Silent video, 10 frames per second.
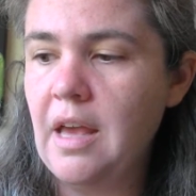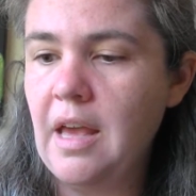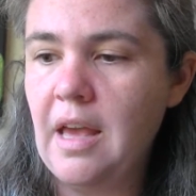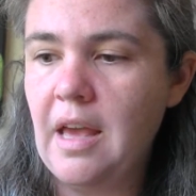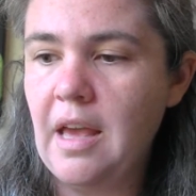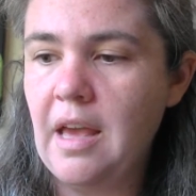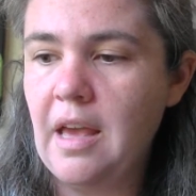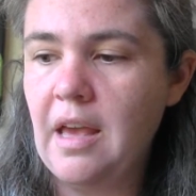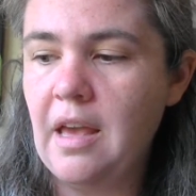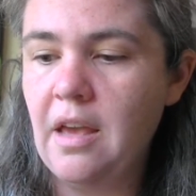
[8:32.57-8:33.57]

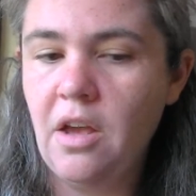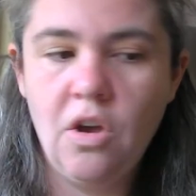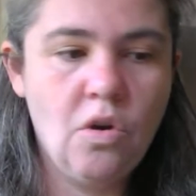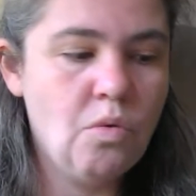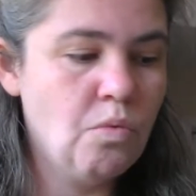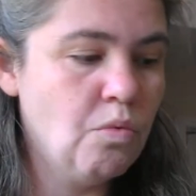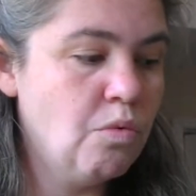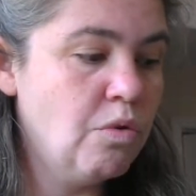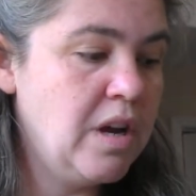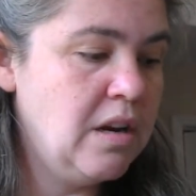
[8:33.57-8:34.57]
a
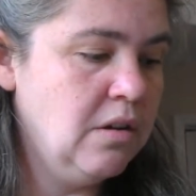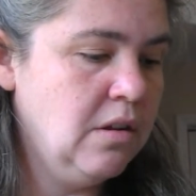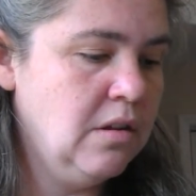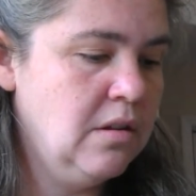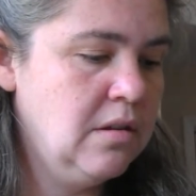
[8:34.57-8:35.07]
riddle.